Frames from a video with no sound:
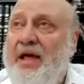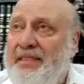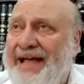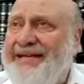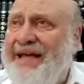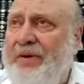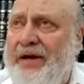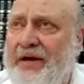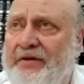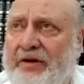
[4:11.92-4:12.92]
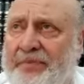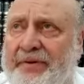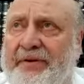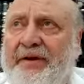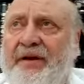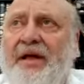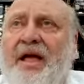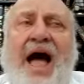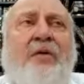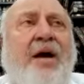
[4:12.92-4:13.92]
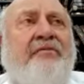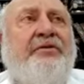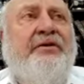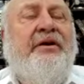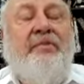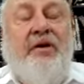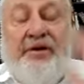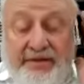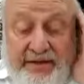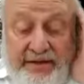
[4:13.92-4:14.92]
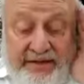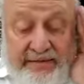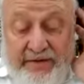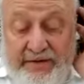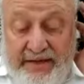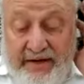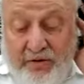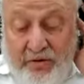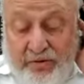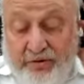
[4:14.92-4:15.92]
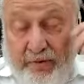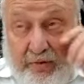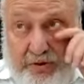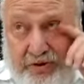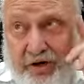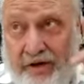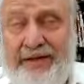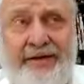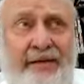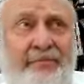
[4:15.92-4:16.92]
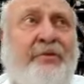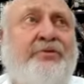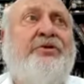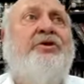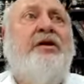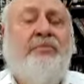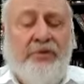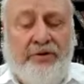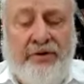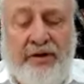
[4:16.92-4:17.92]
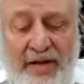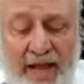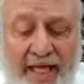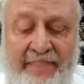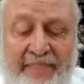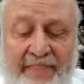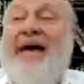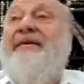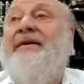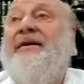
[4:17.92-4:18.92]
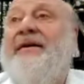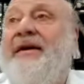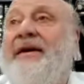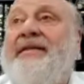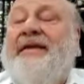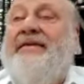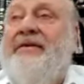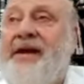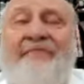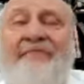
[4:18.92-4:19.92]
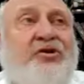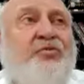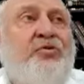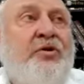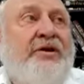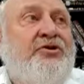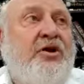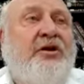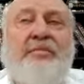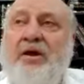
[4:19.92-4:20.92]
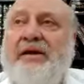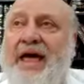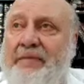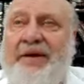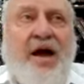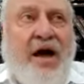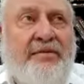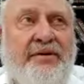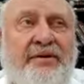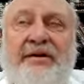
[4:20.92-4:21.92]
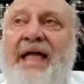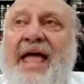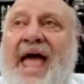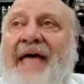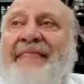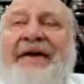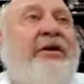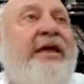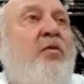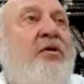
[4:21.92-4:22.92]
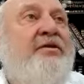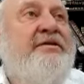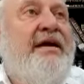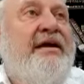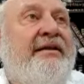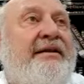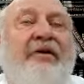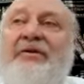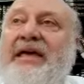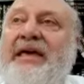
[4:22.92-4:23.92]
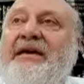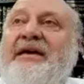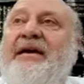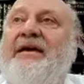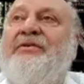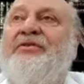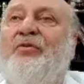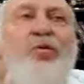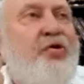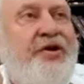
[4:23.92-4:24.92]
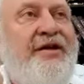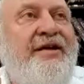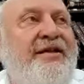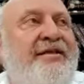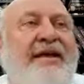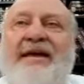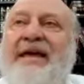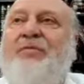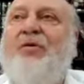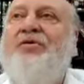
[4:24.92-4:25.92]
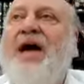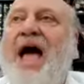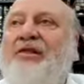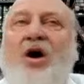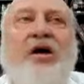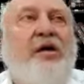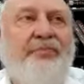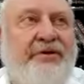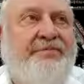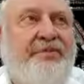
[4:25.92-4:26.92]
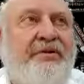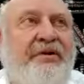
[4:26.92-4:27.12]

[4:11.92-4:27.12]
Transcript: That's how we can interpret. However, the Gemara is going to seem to say, according to Moshe Shain, not the Rabbi, Moshe Shain learned that that Rabbi Shmuel and Shlok Rabbi Yechon had a big argument, and they don't care what you say. They don't care the wording. They care more the halachic principle.